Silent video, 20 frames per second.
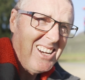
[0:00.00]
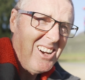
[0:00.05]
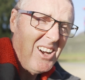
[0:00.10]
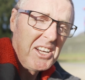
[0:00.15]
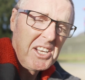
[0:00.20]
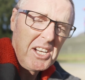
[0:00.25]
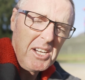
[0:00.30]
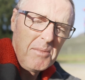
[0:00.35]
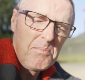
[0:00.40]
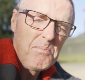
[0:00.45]

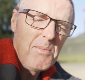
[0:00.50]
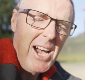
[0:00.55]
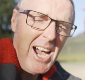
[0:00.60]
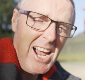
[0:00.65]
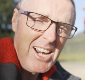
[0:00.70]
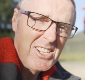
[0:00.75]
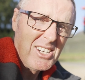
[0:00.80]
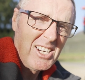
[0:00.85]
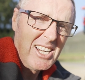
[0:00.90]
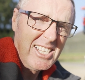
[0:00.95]
I can
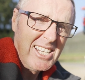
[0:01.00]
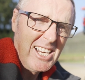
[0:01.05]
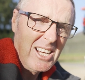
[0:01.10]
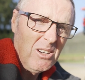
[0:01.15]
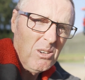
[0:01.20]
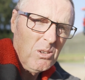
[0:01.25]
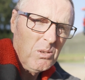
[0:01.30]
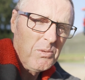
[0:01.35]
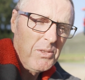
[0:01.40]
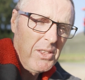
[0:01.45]
marginally
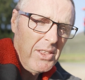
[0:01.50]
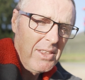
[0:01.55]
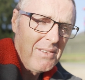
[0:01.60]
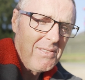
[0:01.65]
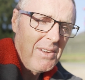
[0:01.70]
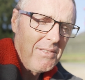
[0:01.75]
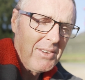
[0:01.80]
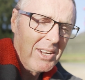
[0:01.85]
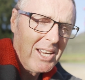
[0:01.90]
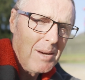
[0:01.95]
tell that
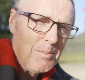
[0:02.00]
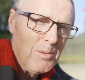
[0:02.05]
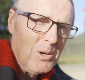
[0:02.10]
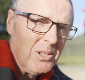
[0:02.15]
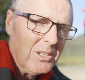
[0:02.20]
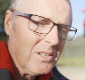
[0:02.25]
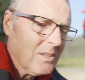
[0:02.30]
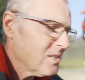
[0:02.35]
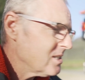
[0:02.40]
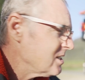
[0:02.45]
they've even come on.